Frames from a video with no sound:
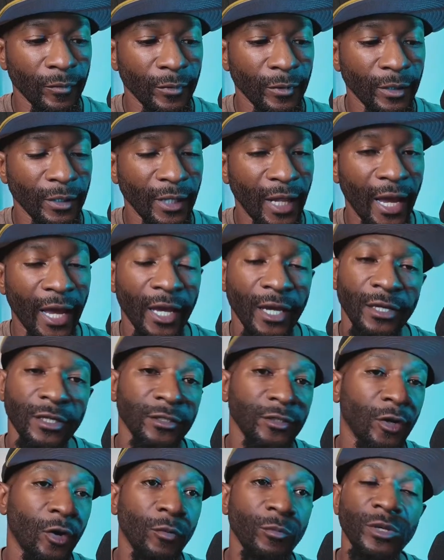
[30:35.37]
like
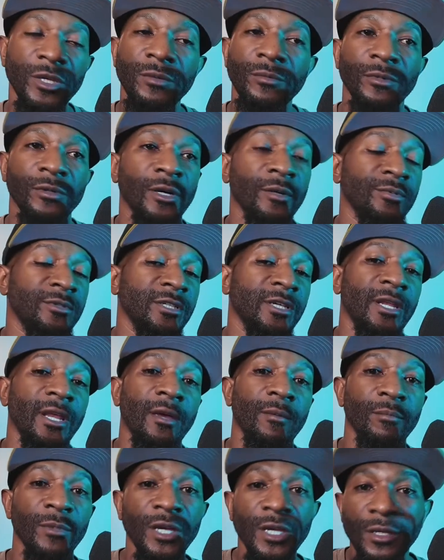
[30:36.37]
don't be upset at
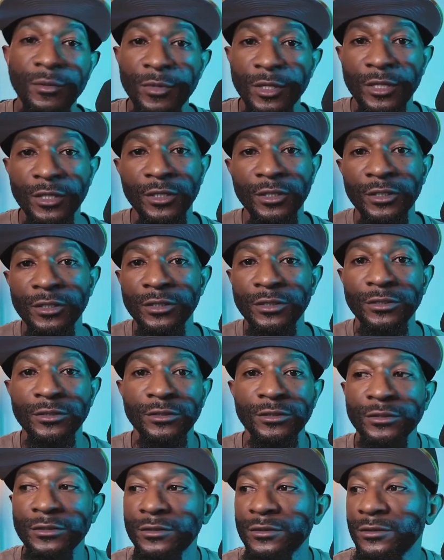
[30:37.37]
me because
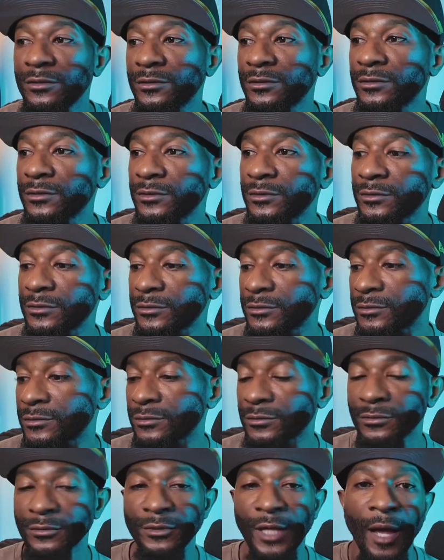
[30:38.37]

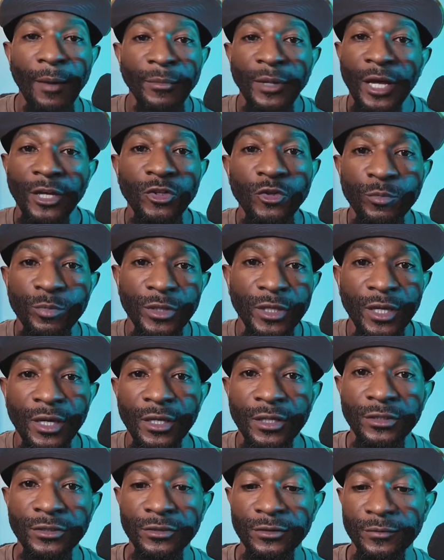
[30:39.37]
I'm not
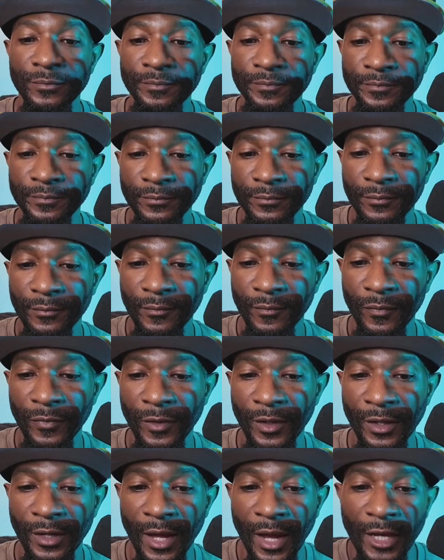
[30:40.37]
UPS.
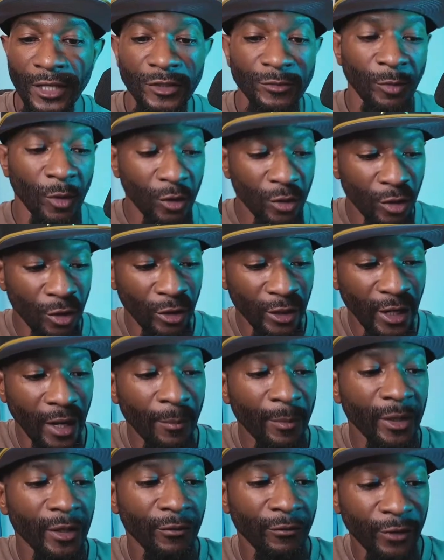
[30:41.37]
I spoke on it, I
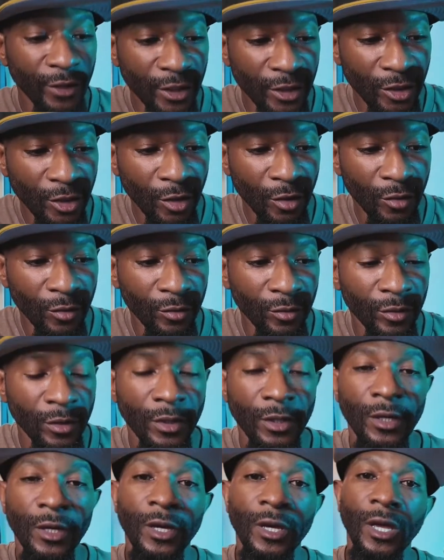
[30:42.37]
made a video.
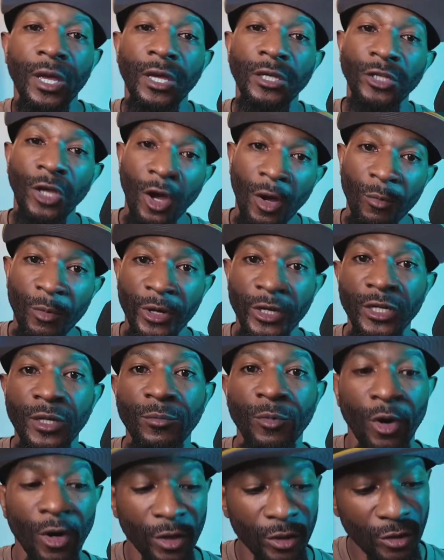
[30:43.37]
Y'all bringing up
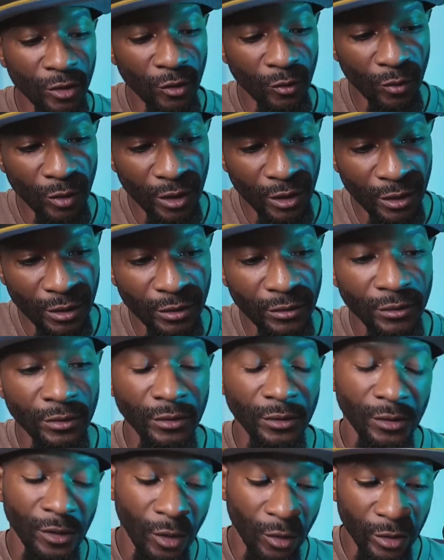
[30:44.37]
Article 1.
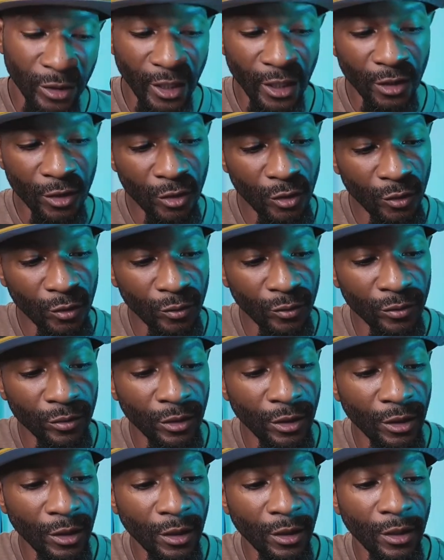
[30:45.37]
Okay, cool.
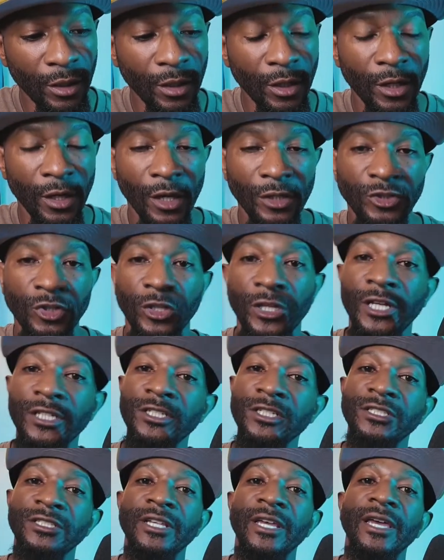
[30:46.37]
So let's
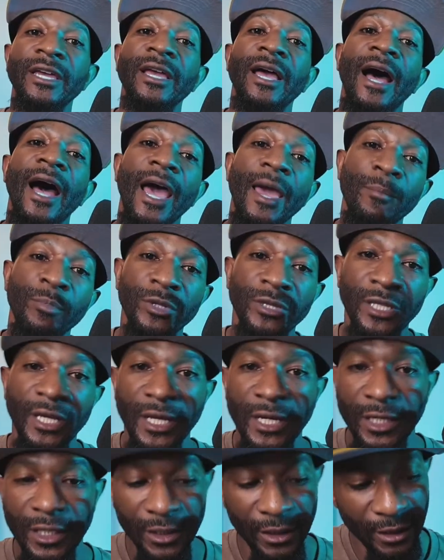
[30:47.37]
just say
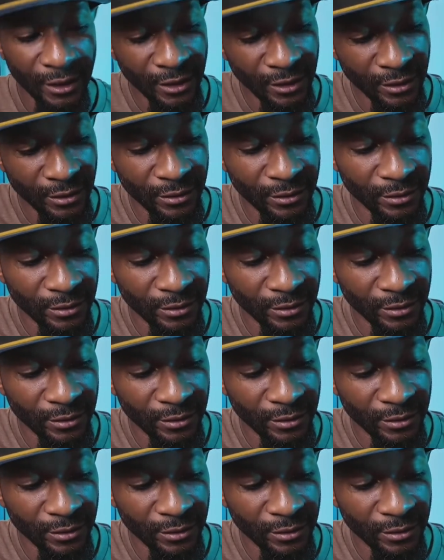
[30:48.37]
hypothetically,